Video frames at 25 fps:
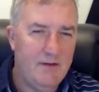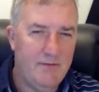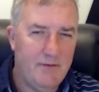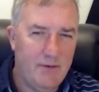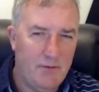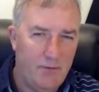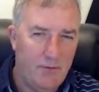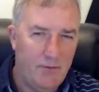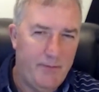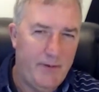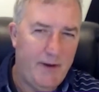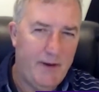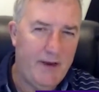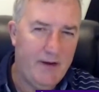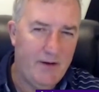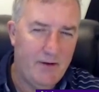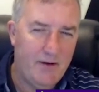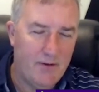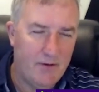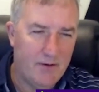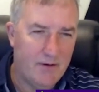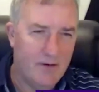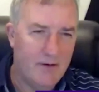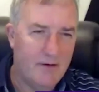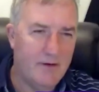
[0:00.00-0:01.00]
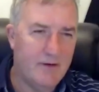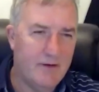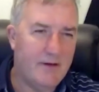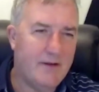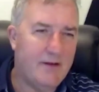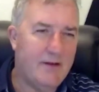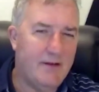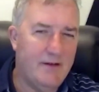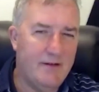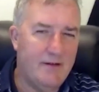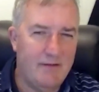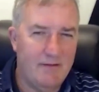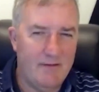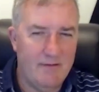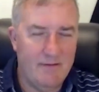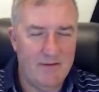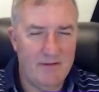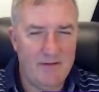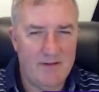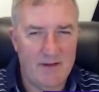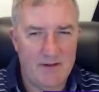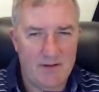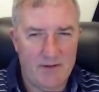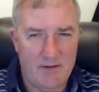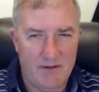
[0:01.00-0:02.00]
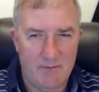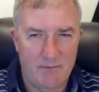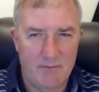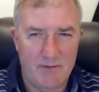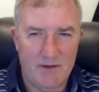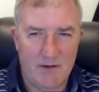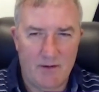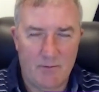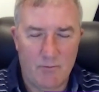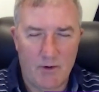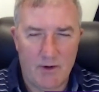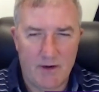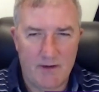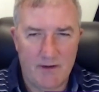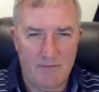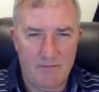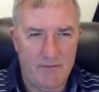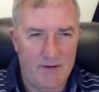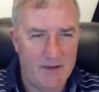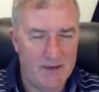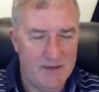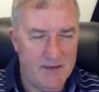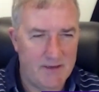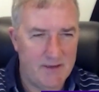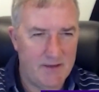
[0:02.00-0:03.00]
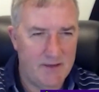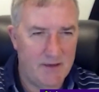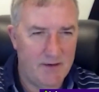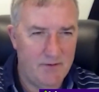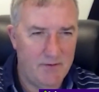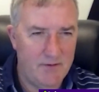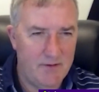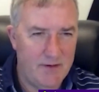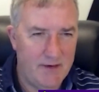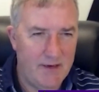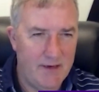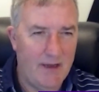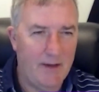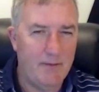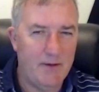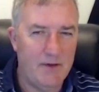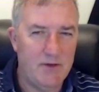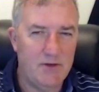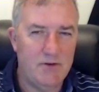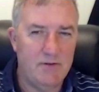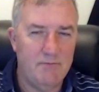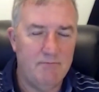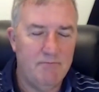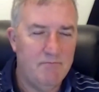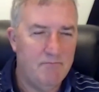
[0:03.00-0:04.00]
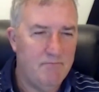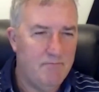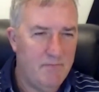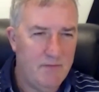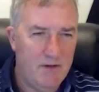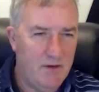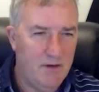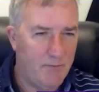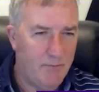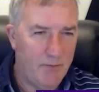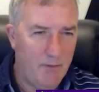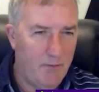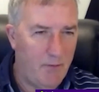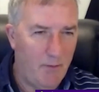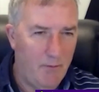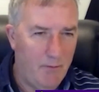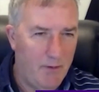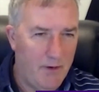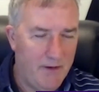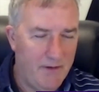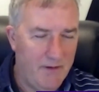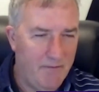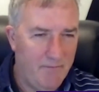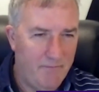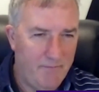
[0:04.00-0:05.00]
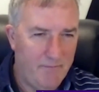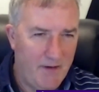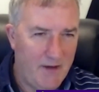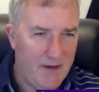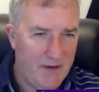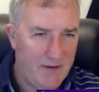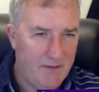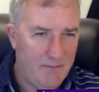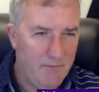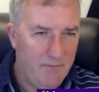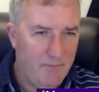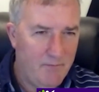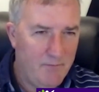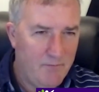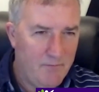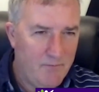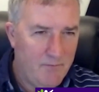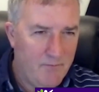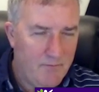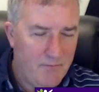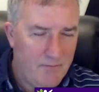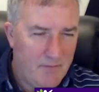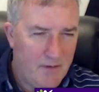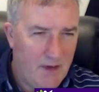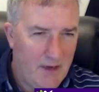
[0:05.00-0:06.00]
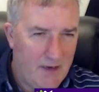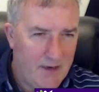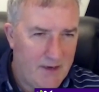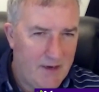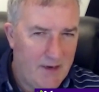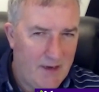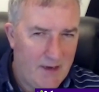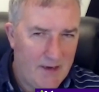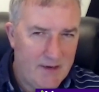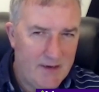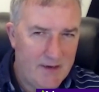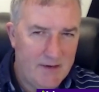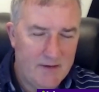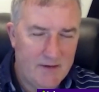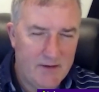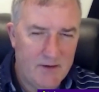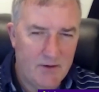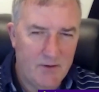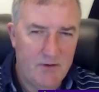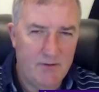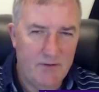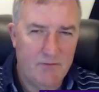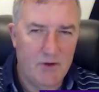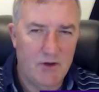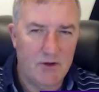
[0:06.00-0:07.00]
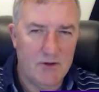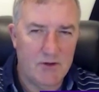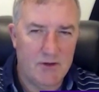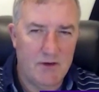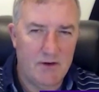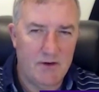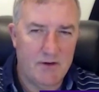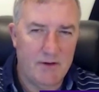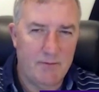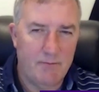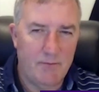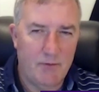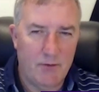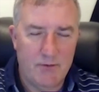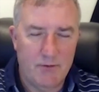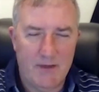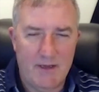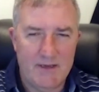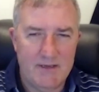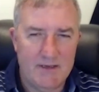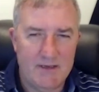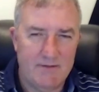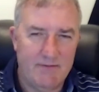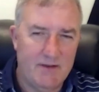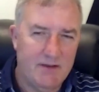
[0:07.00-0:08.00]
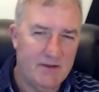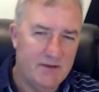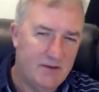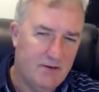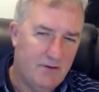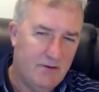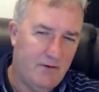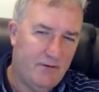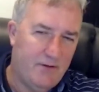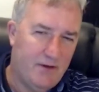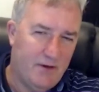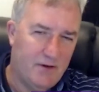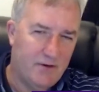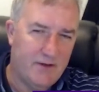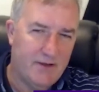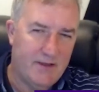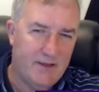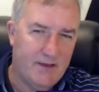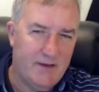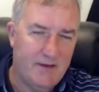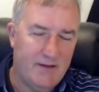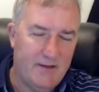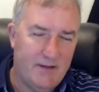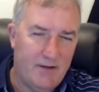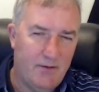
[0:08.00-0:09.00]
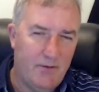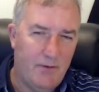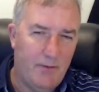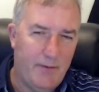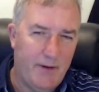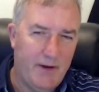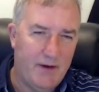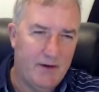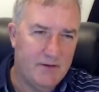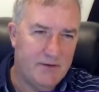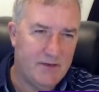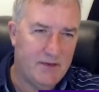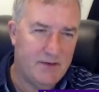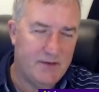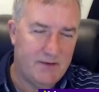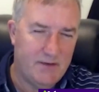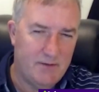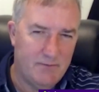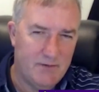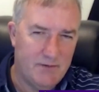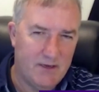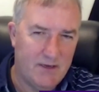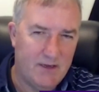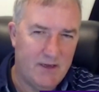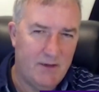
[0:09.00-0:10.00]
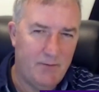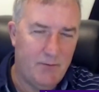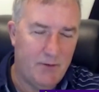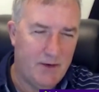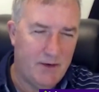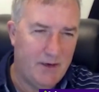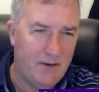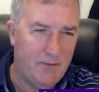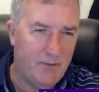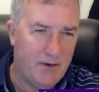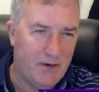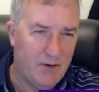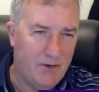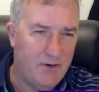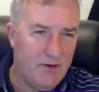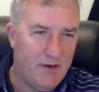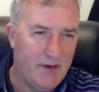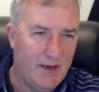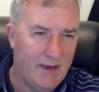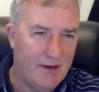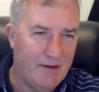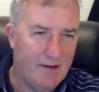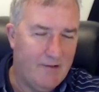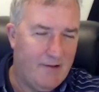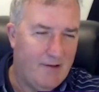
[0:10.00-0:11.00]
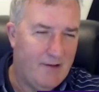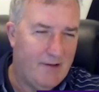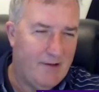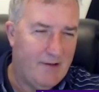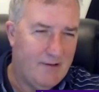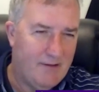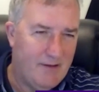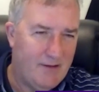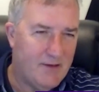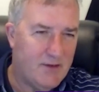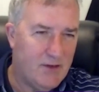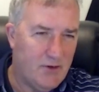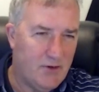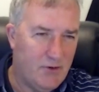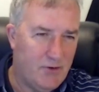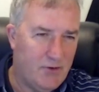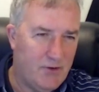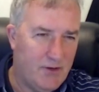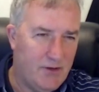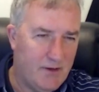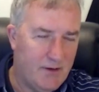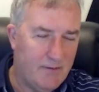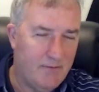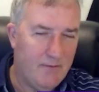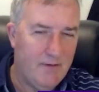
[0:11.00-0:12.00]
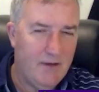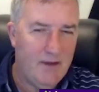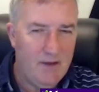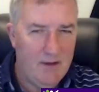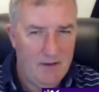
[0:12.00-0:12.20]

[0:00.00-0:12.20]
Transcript: If the repair systems are working faster than damage, you're probably fine. And so you've got to look at both ends of it. So if you look at the repair systems and keeping them in good nick, that's a good thing.